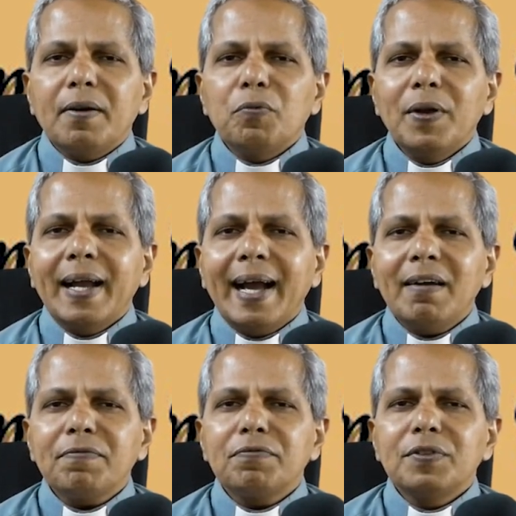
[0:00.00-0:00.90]
we
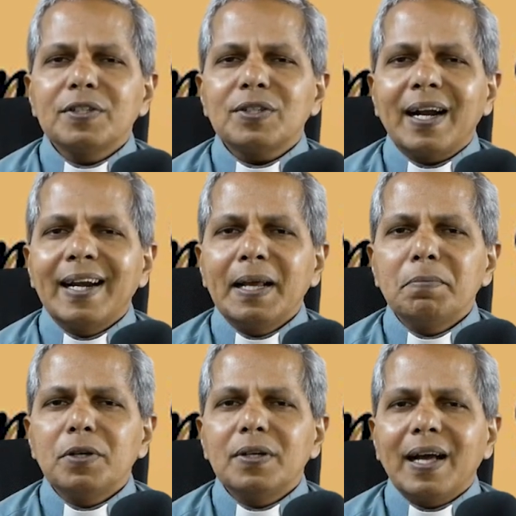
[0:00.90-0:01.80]
have this
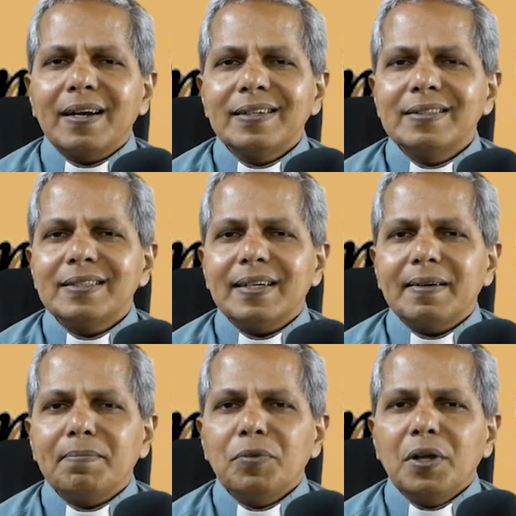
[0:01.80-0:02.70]
unnamed narrator